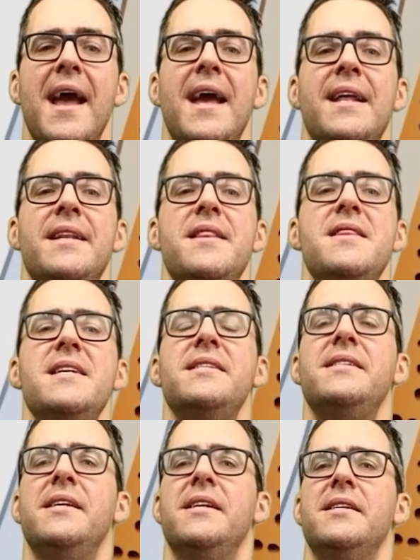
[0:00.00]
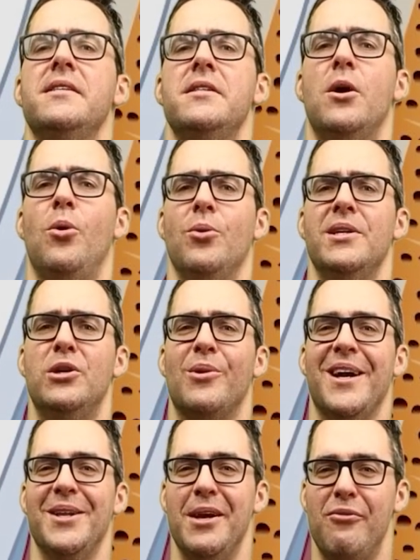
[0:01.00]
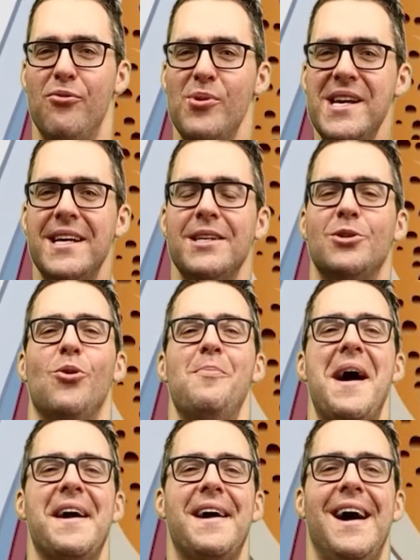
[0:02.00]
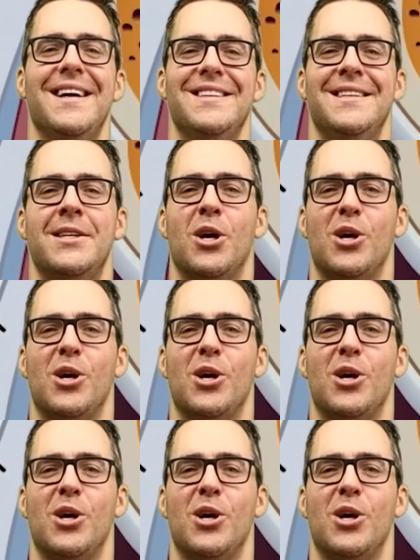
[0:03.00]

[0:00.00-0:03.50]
And this is the holy grail. If we can grow back hyaline